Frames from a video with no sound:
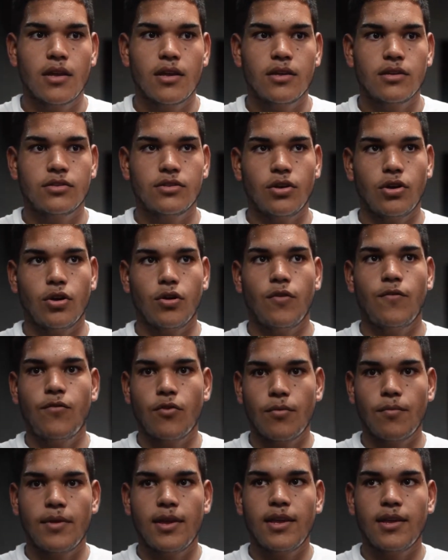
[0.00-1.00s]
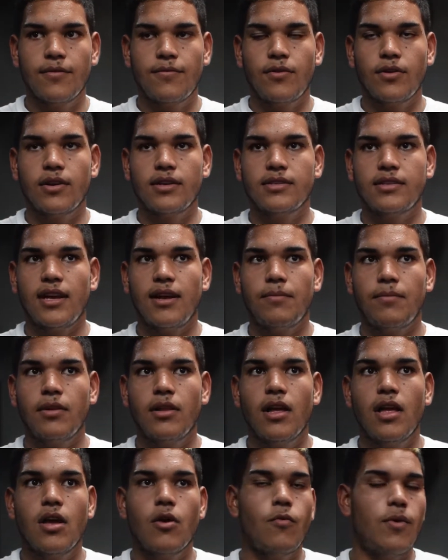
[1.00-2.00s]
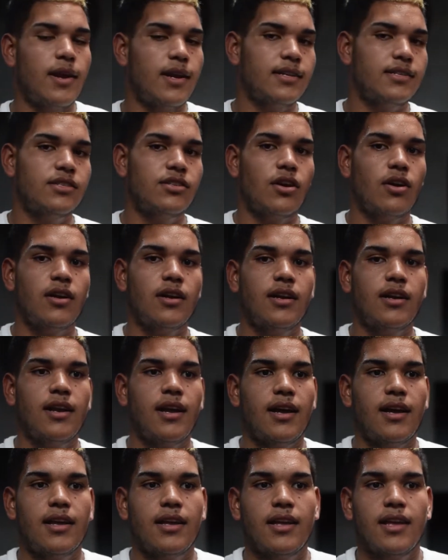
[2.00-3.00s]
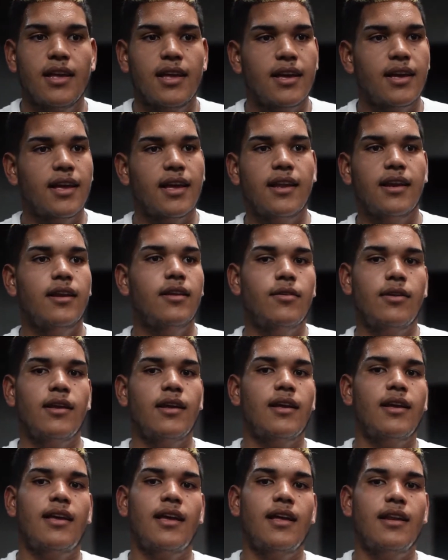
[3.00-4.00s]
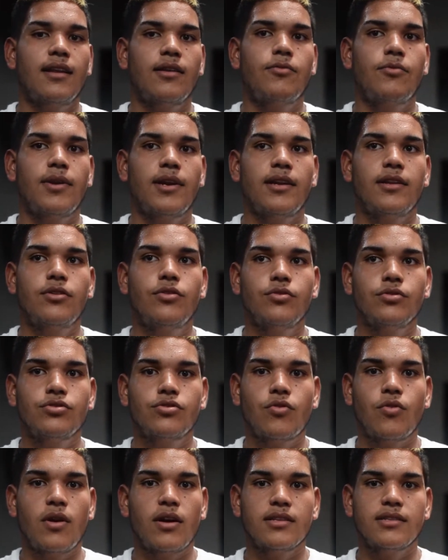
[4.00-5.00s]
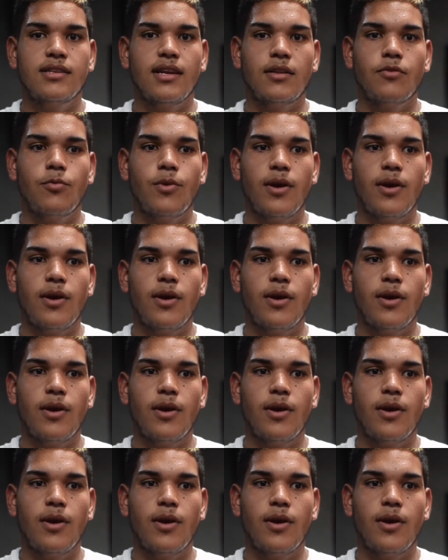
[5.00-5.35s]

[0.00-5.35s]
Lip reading: So for me, for example, when I started, I can't really do squats that